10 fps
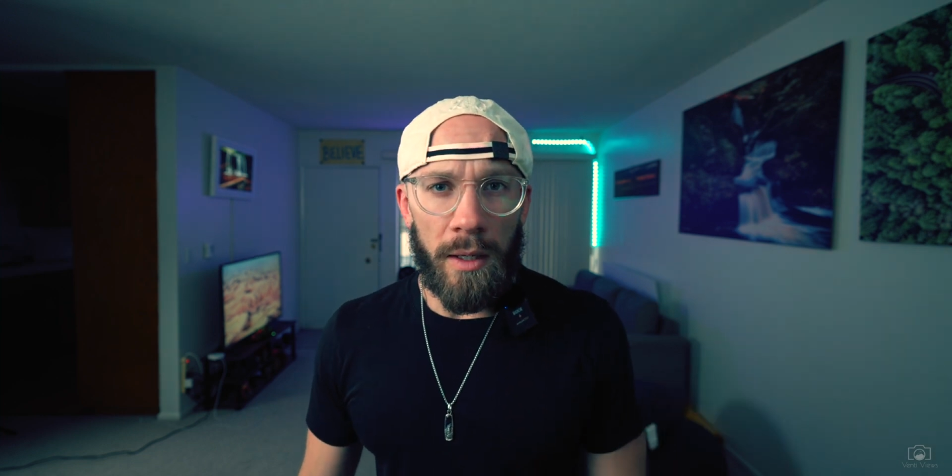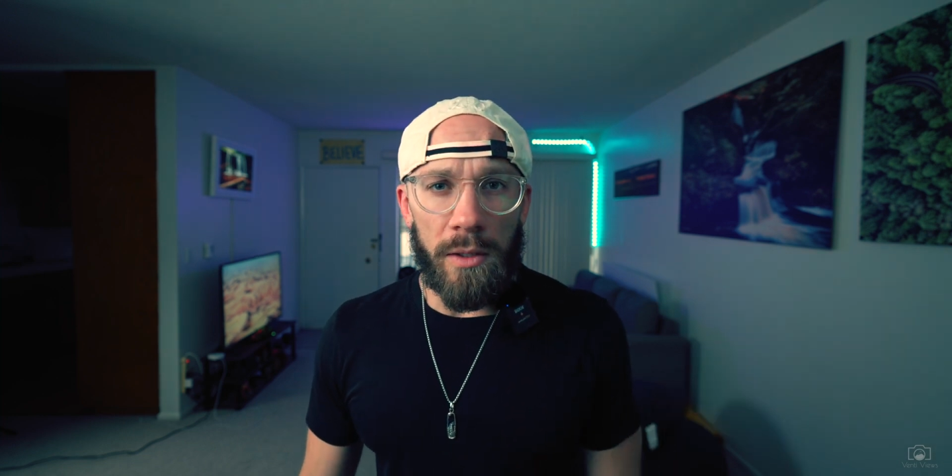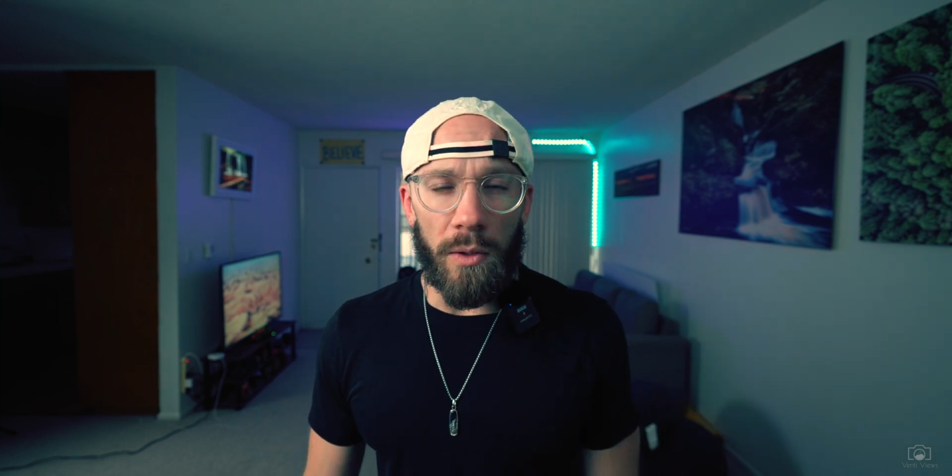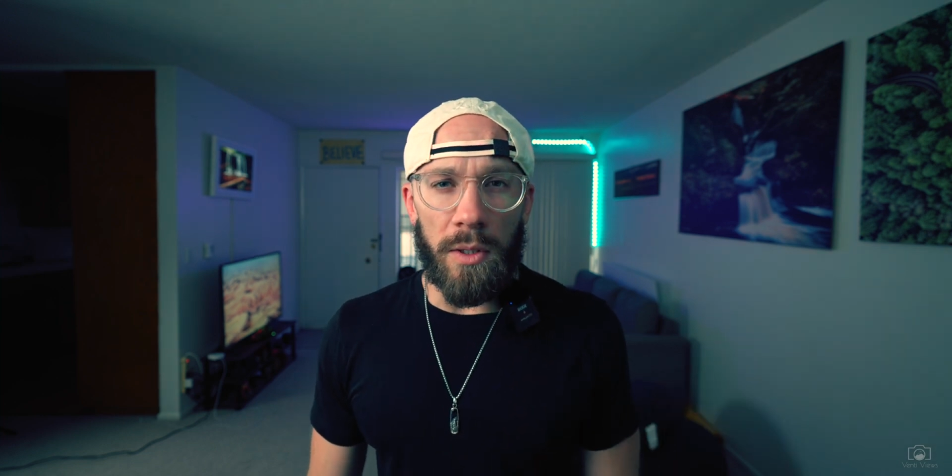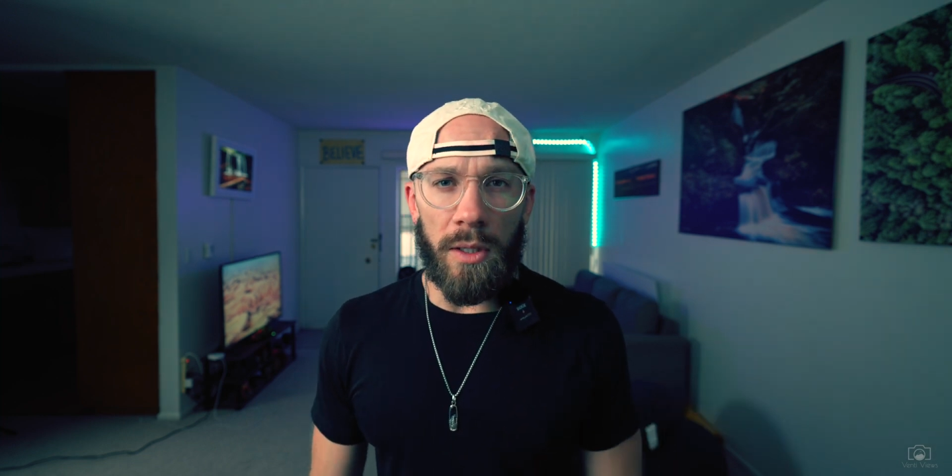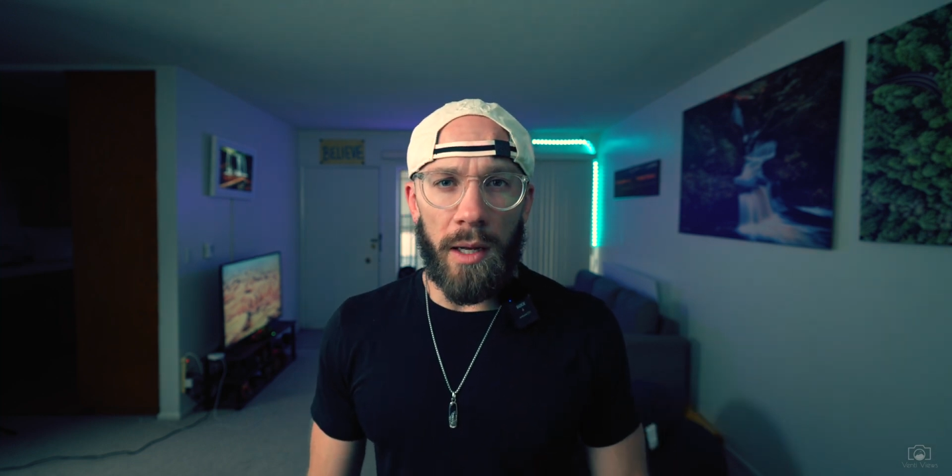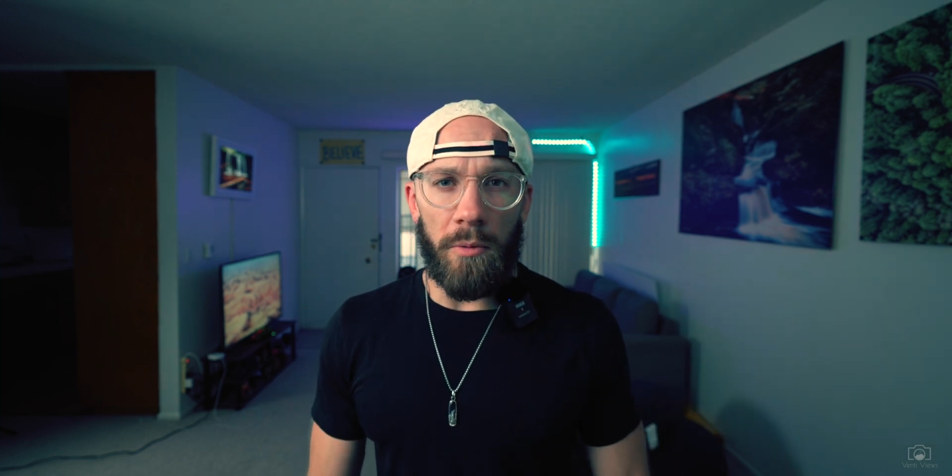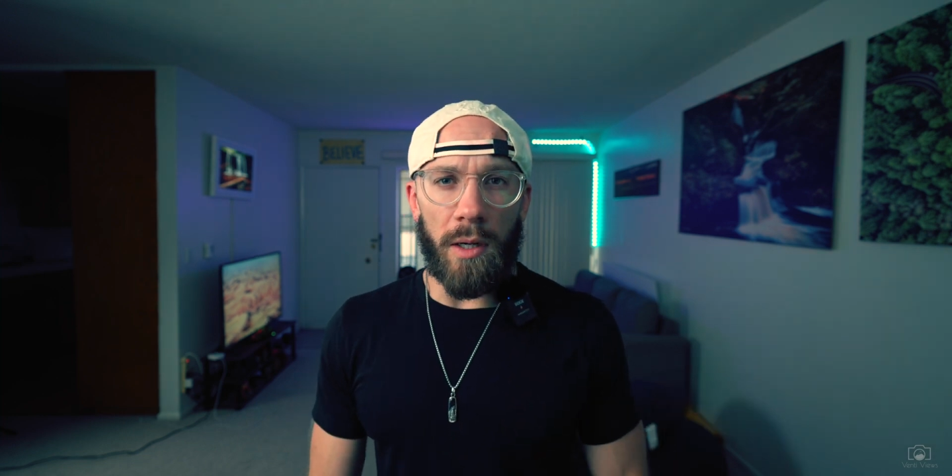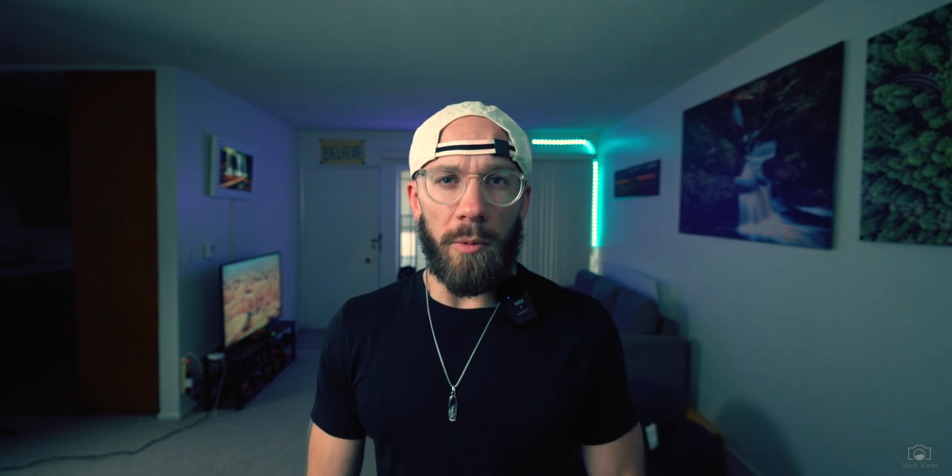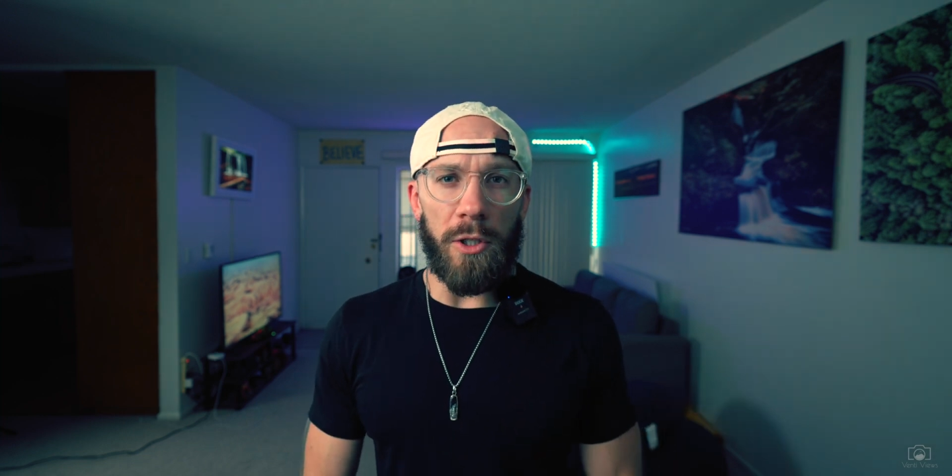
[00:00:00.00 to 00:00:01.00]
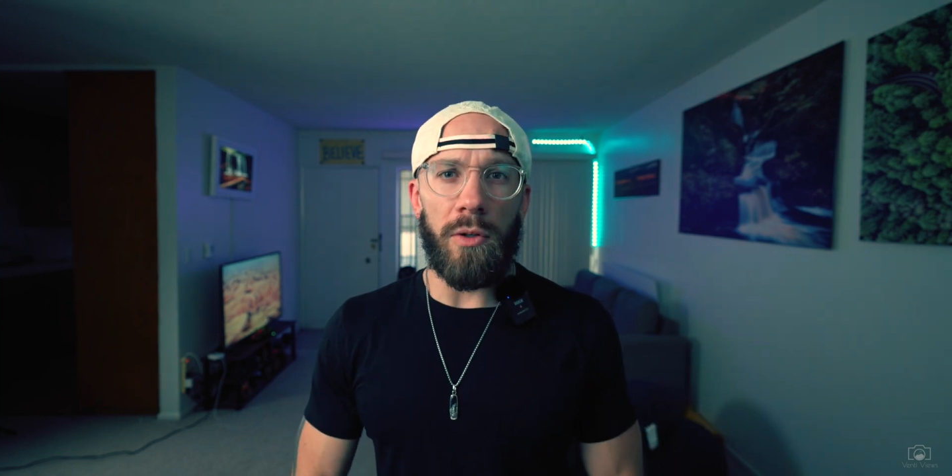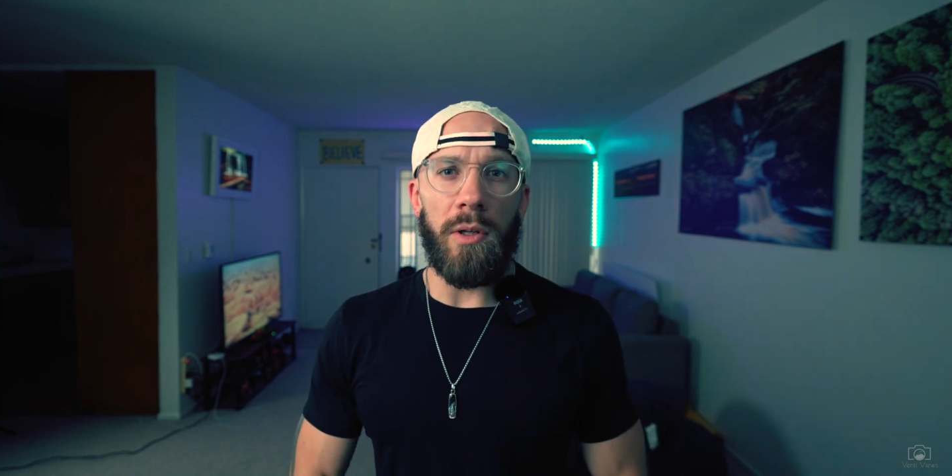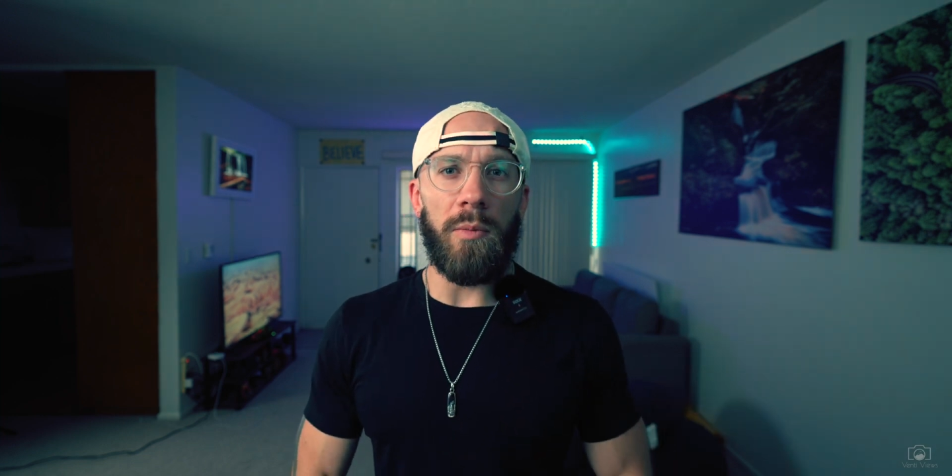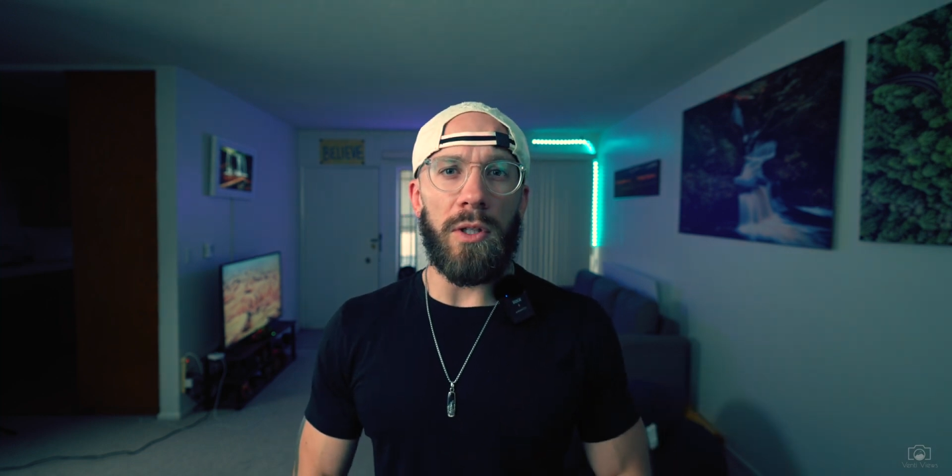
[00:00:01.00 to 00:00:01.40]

So tonight we're gonna to be shooting